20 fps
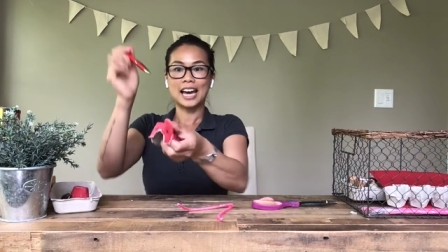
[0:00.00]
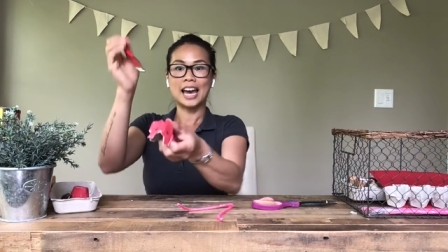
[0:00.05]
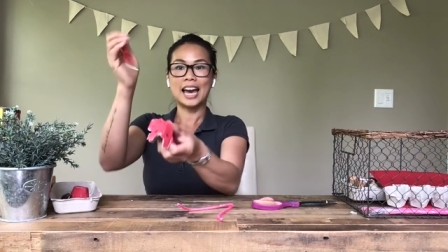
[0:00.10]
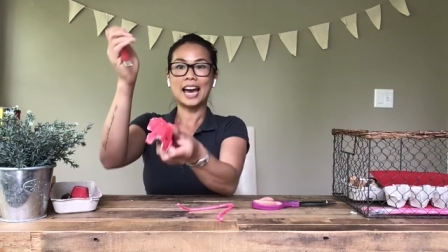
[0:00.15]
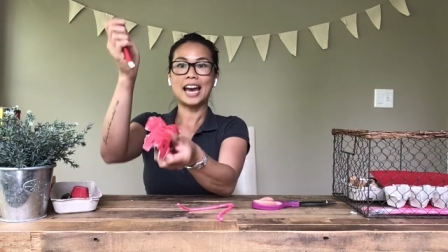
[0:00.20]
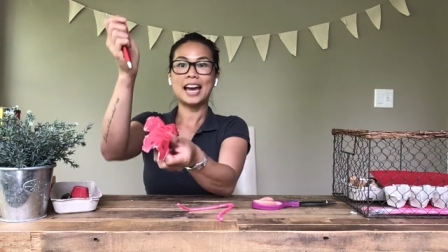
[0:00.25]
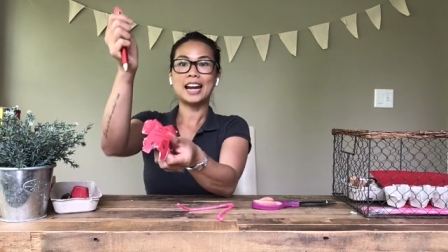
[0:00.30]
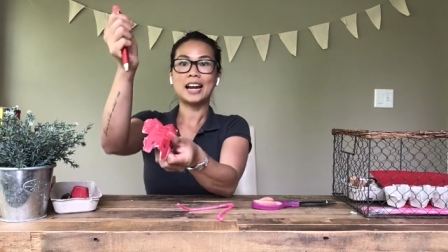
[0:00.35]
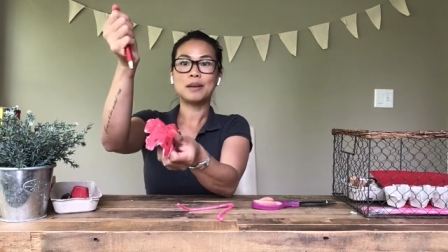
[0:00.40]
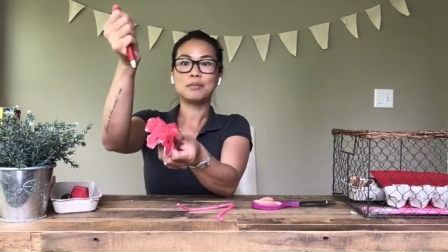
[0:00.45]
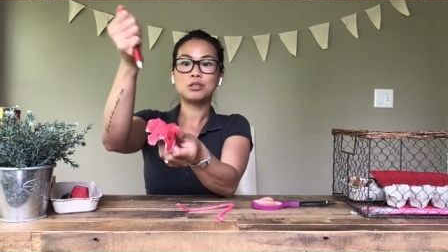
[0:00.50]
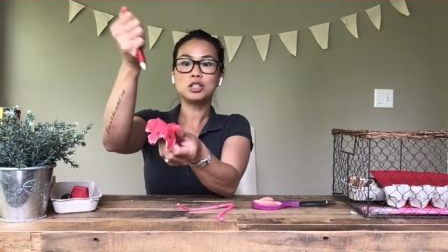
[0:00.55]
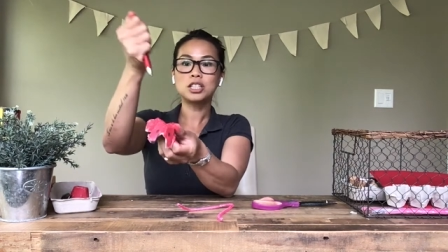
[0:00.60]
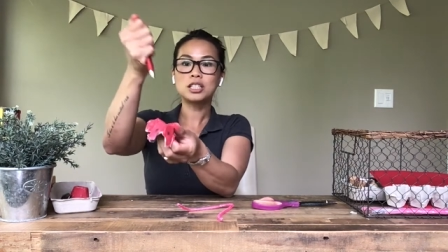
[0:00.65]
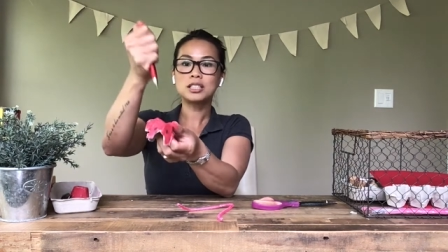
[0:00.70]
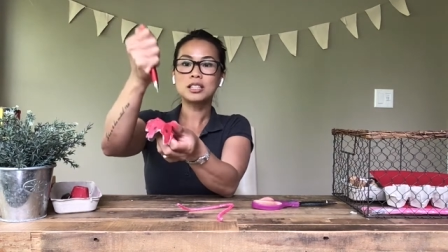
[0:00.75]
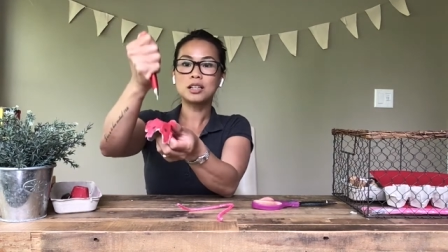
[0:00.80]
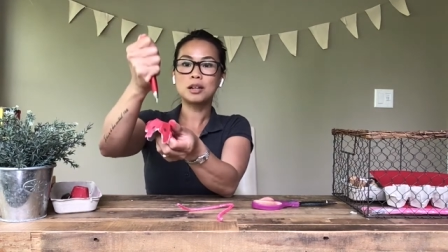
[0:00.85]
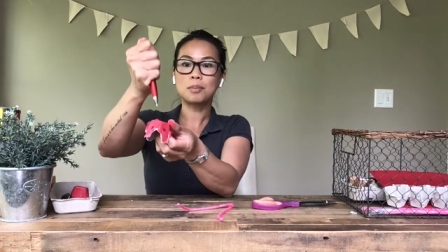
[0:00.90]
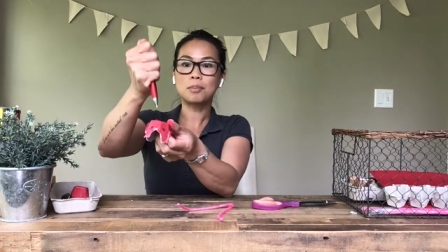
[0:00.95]
and I'm
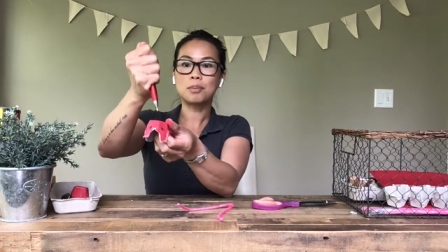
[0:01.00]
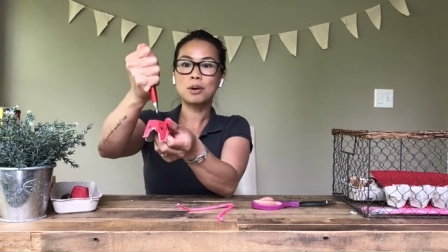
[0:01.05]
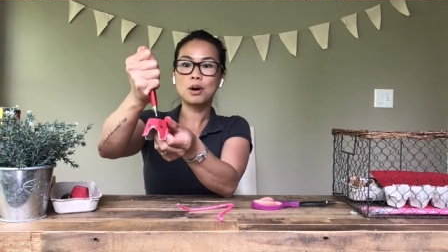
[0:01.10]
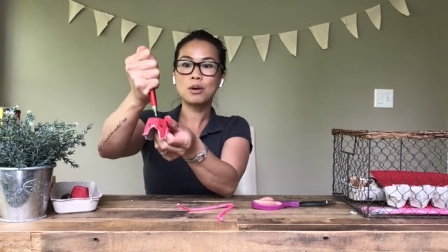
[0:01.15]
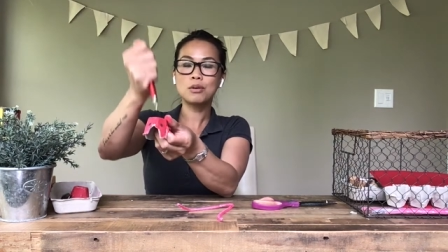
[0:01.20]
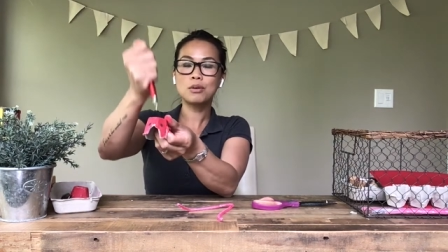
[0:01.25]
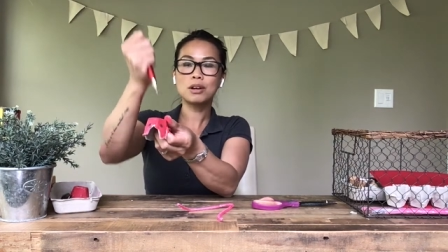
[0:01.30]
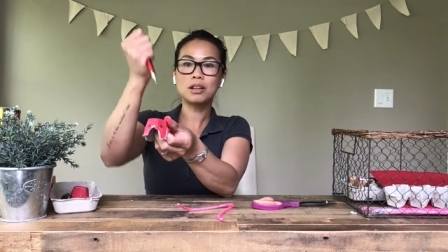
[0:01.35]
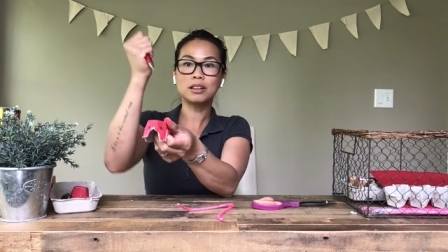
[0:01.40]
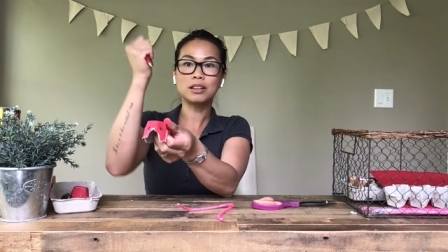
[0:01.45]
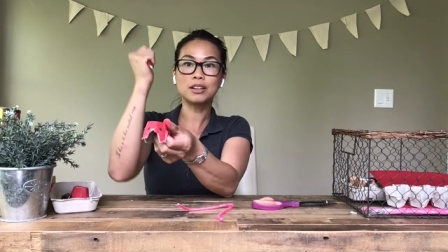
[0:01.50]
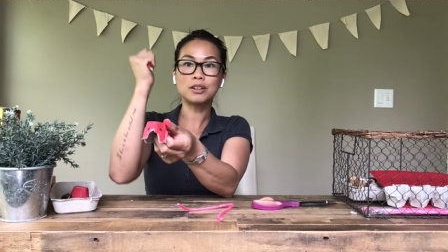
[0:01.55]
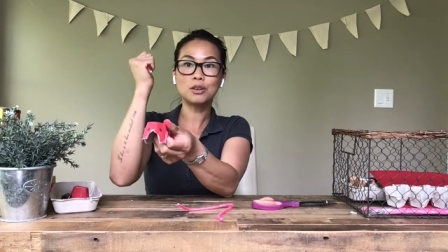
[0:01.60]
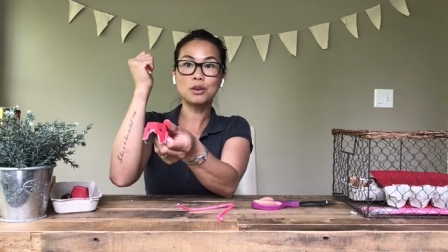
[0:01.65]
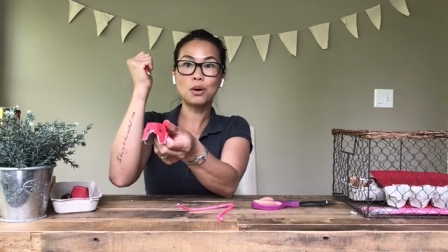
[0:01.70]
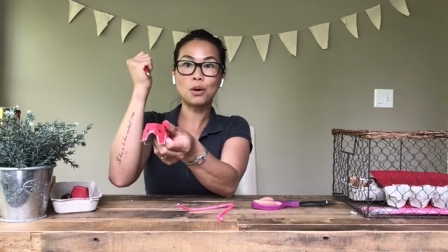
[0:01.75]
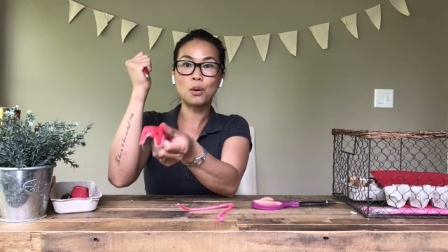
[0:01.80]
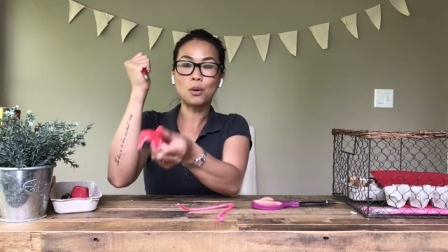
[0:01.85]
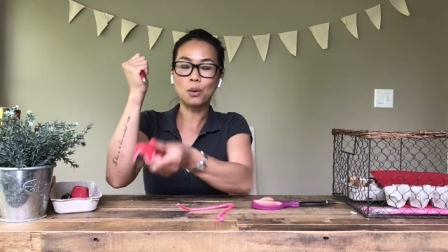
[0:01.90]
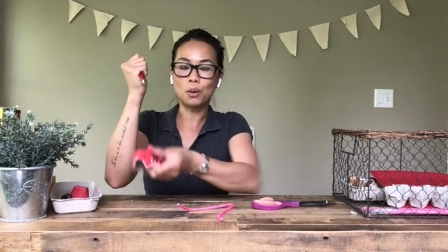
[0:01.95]
just going to poke a little
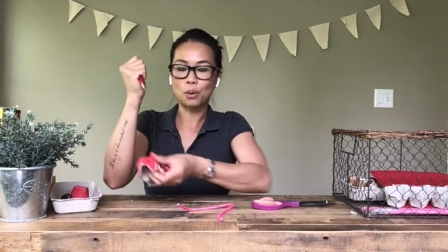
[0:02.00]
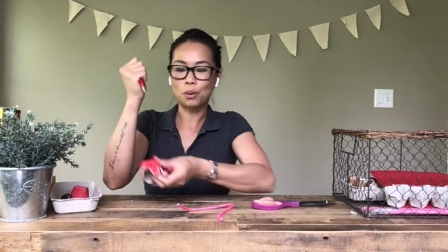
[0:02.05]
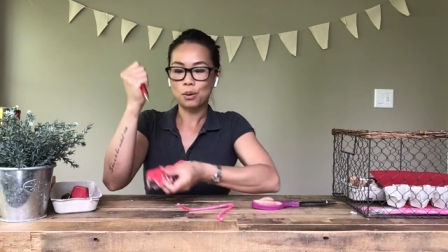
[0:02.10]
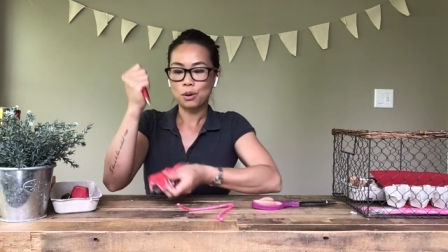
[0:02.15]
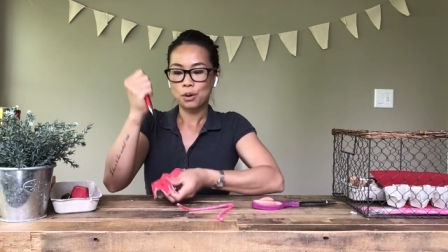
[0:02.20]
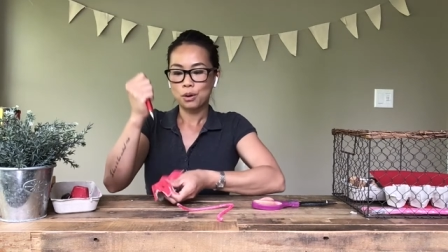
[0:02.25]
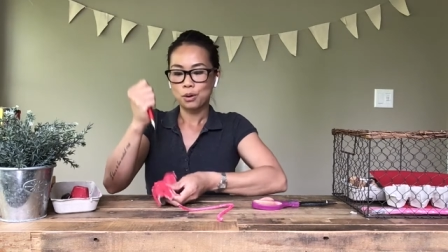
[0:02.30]
hole.